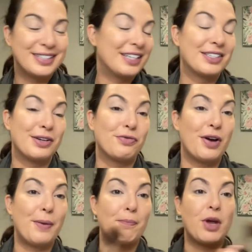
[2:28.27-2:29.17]
It's so
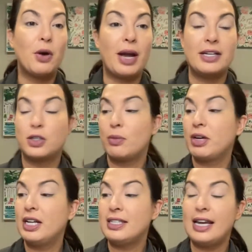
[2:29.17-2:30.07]
fun. Okay, so I'm
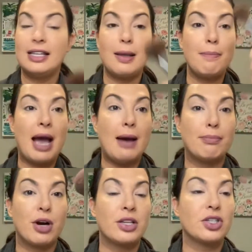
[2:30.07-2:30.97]
going to take the matte
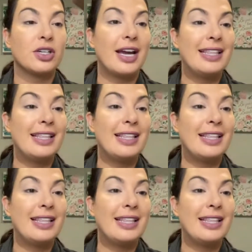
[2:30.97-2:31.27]
bronzer,